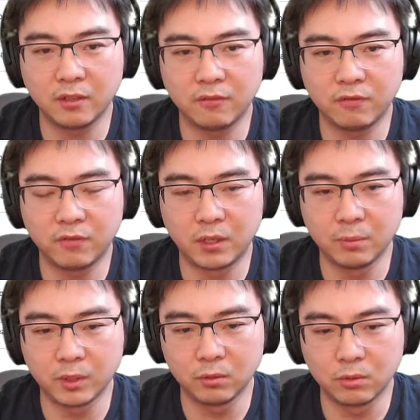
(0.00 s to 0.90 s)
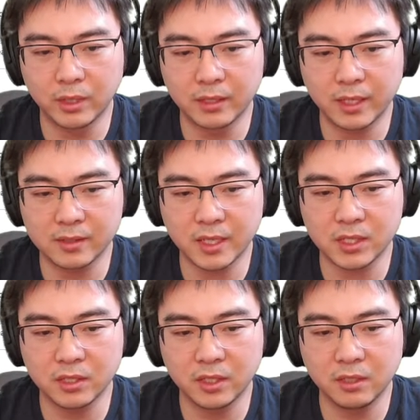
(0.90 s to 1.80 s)
from the Google end has
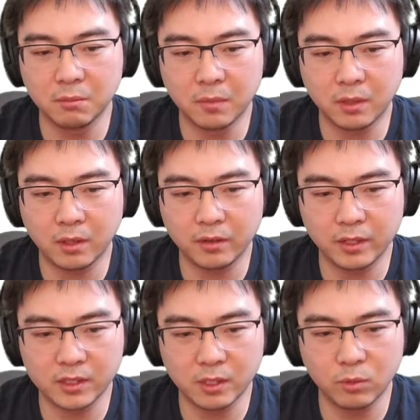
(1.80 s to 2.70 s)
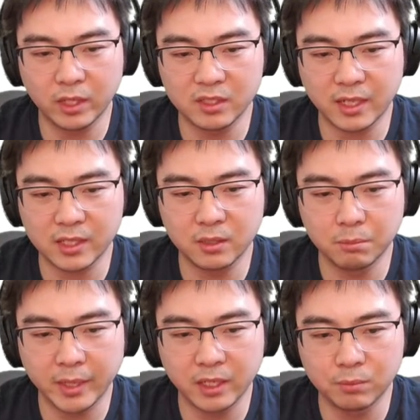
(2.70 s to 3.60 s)
actually, I think someone has actually
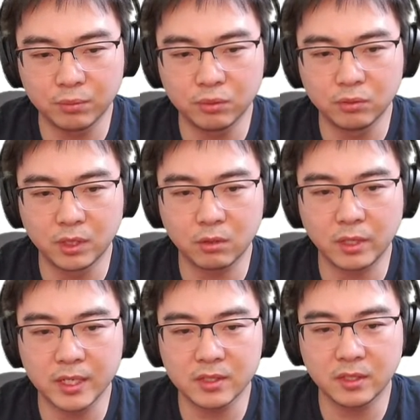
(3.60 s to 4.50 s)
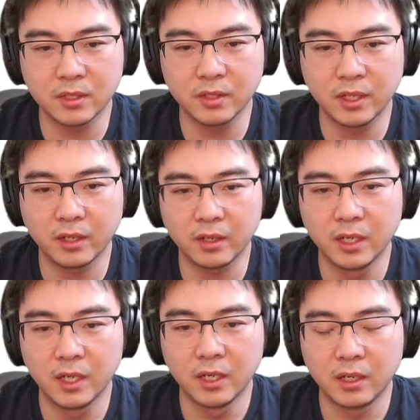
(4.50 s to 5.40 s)
made a pull request in
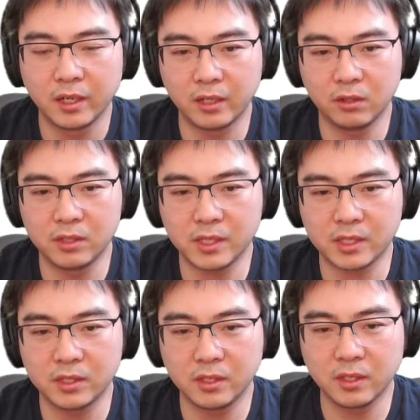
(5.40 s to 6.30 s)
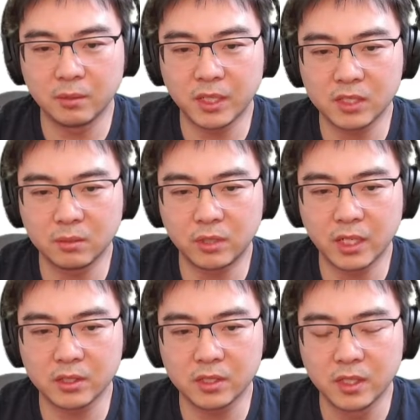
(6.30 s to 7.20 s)
here, and now it's actually in the master
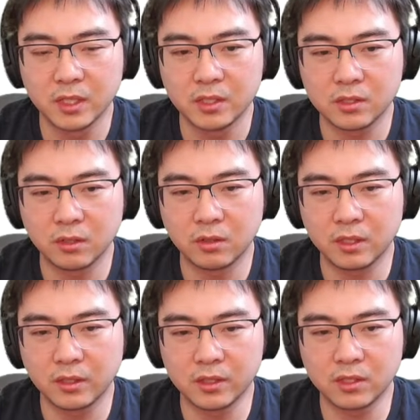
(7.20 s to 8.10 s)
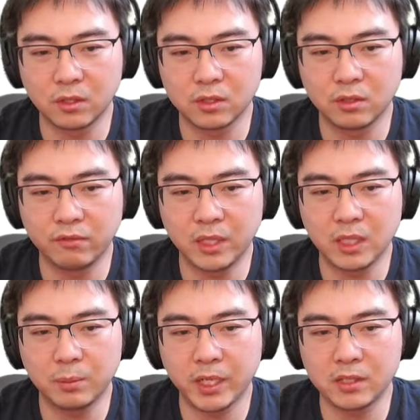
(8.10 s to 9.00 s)
branch. So there is also a
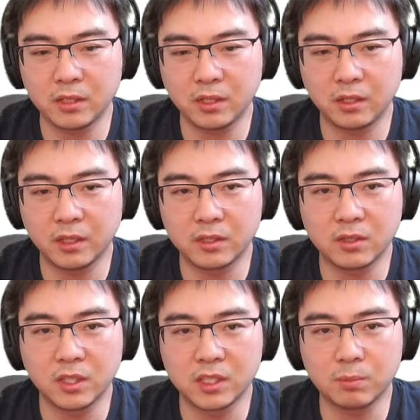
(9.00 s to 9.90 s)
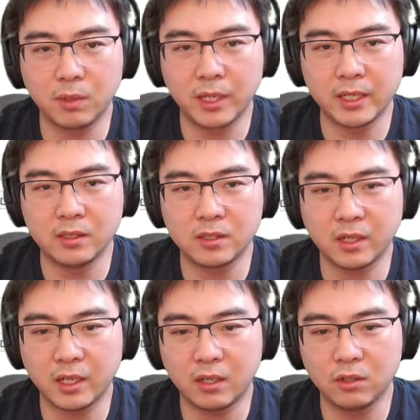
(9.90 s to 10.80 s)
wiki page explains
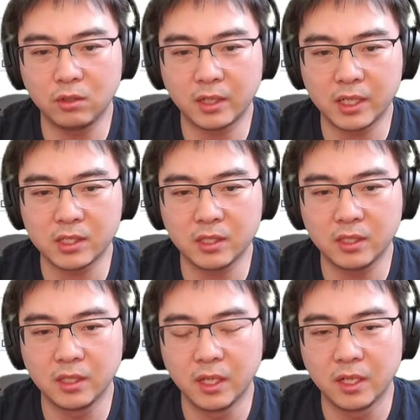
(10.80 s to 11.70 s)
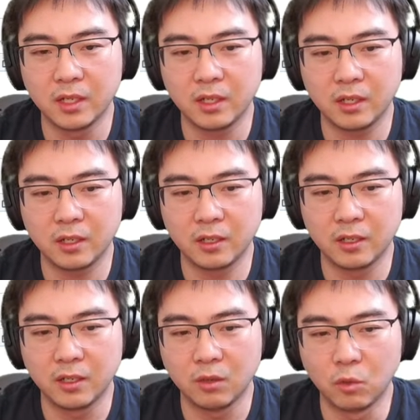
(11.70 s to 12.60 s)
how you can actually,
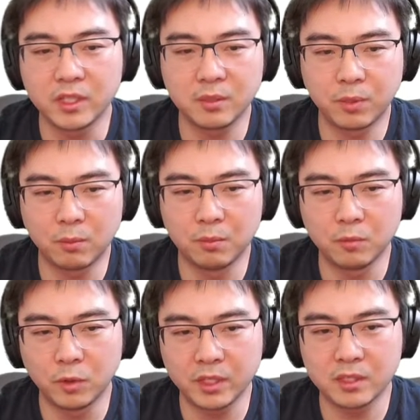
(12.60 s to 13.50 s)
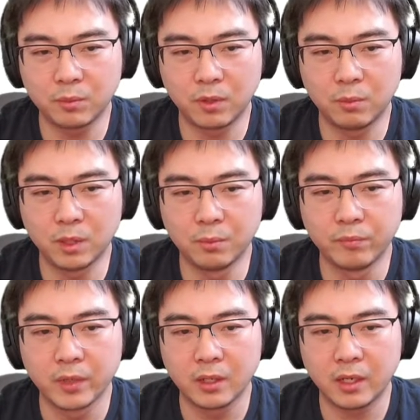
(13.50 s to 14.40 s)
what is the
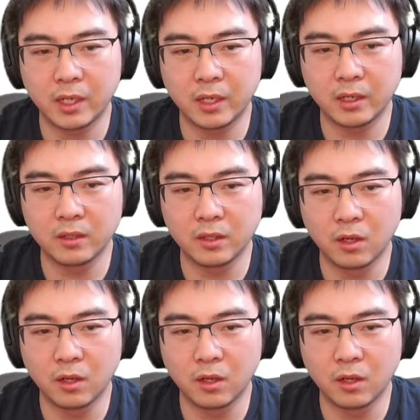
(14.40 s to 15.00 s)
problem, and